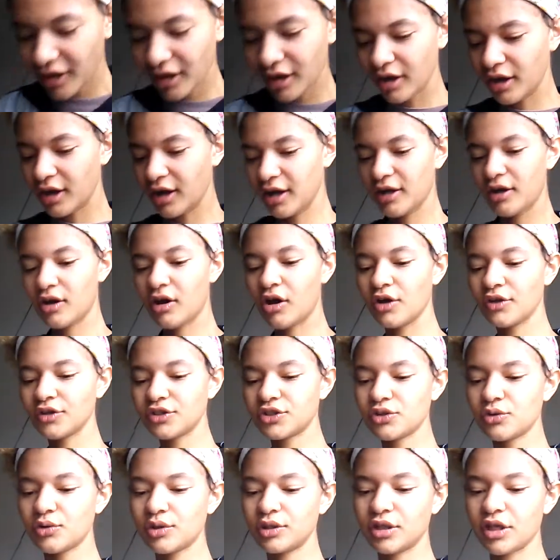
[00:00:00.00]

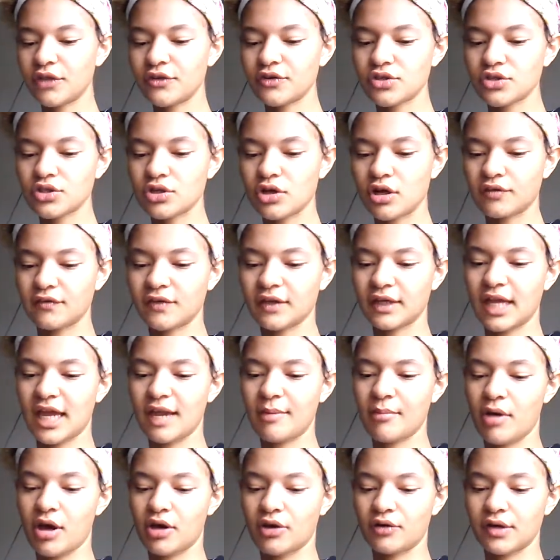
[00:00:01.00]
Also, another song that
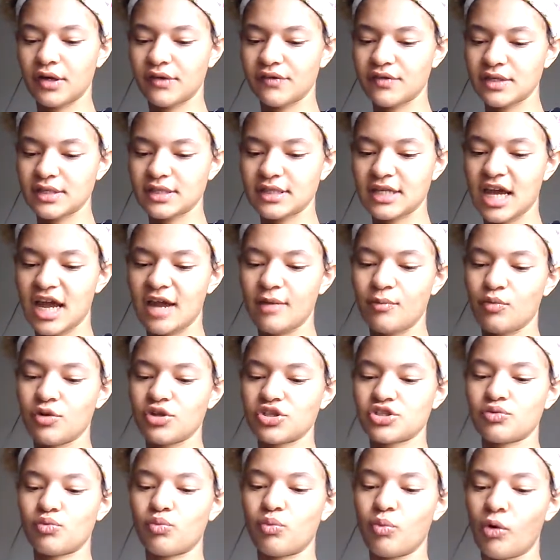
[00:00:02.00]
came on around this time
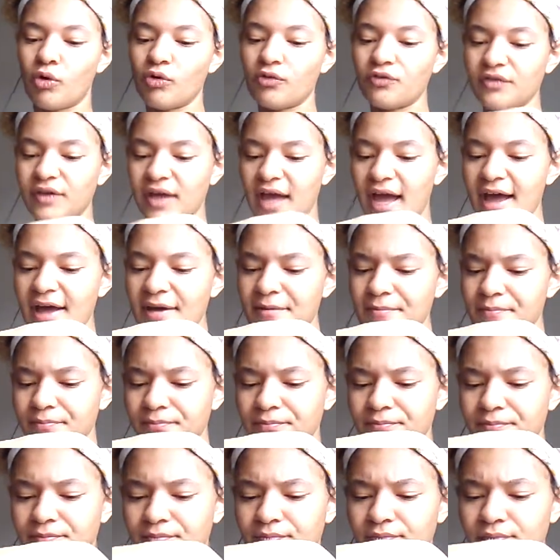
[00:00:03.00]
was Wolf Cat,
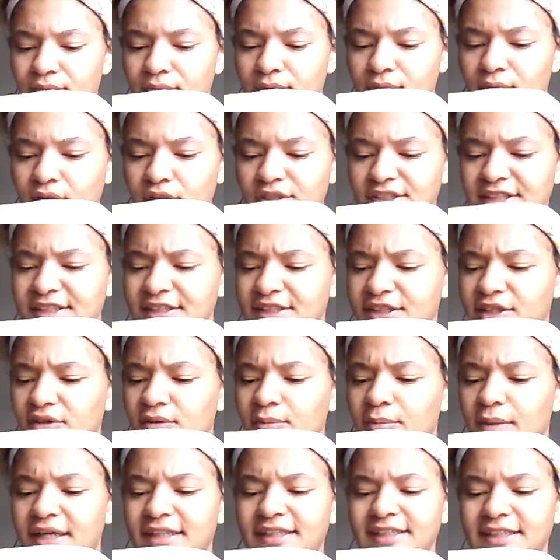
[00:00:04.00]

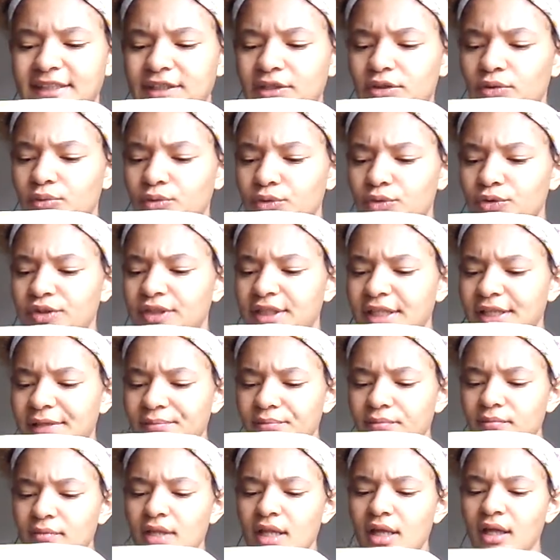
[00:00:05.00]
by Still
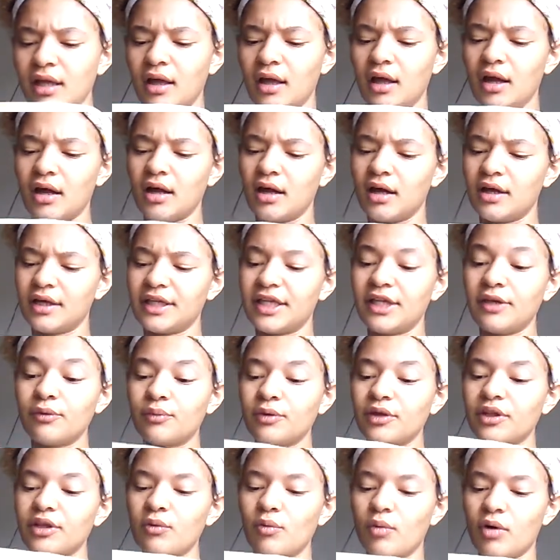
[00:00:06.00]
Woozy. He
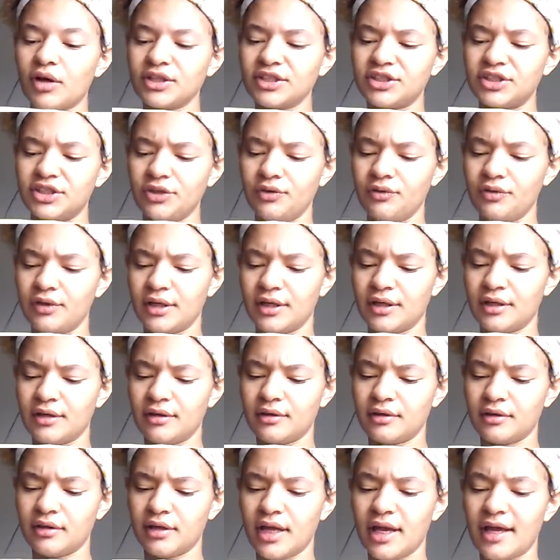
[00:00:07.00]
really wants
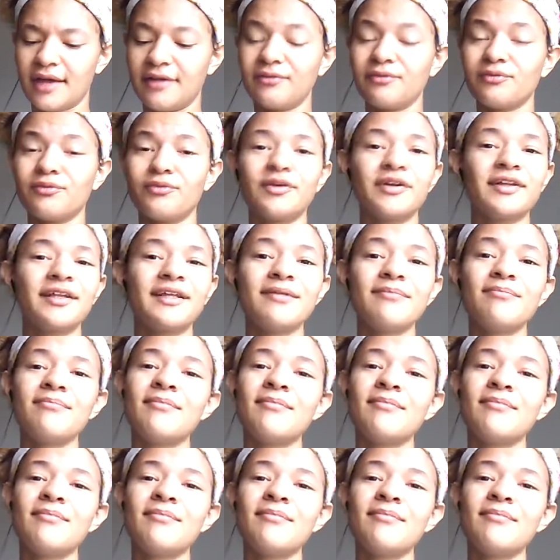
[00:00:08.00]
union and really